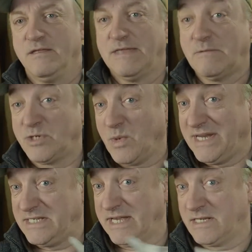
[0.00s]
That was
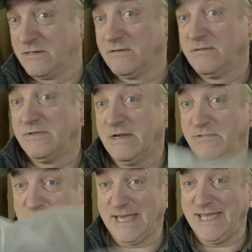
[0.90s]
quite tight.
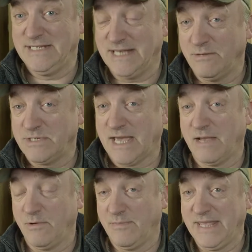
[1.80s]
I doubt I
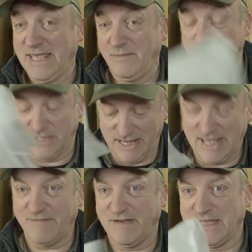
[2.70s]
will be able to
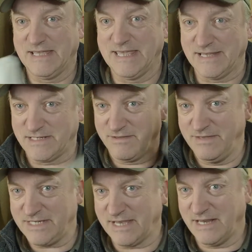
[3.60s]
ever get
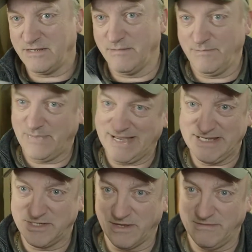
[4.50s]
this item back
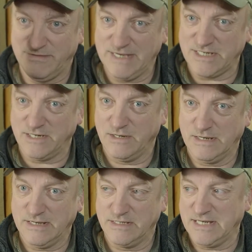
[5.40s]
into this
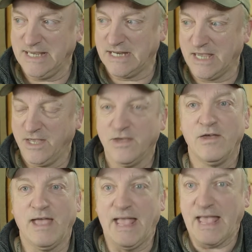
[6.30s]
container
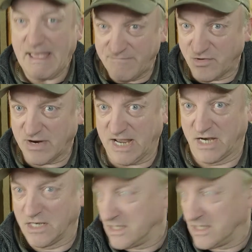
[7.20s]
ever again.